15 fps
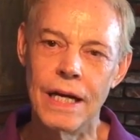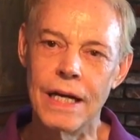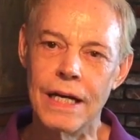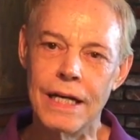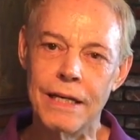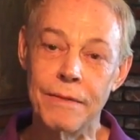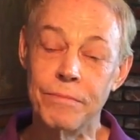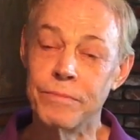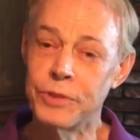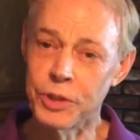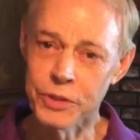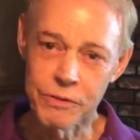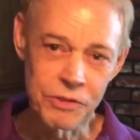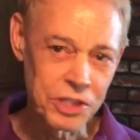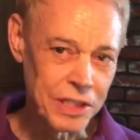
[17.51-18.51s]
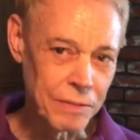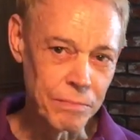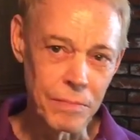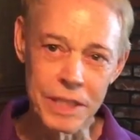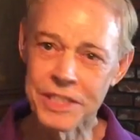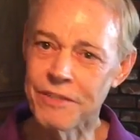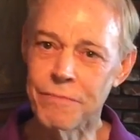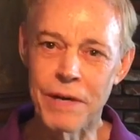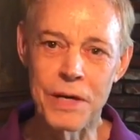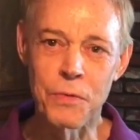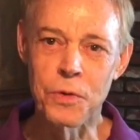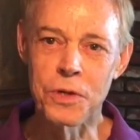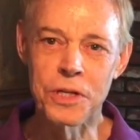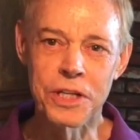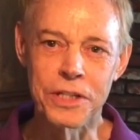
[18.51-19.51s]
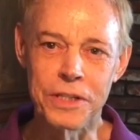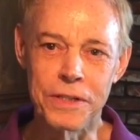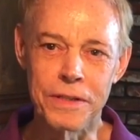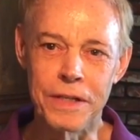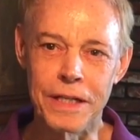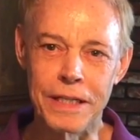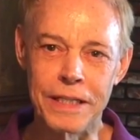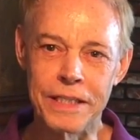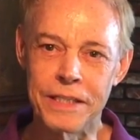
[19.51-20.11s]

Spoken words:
I'm sure you've seen much of my work, and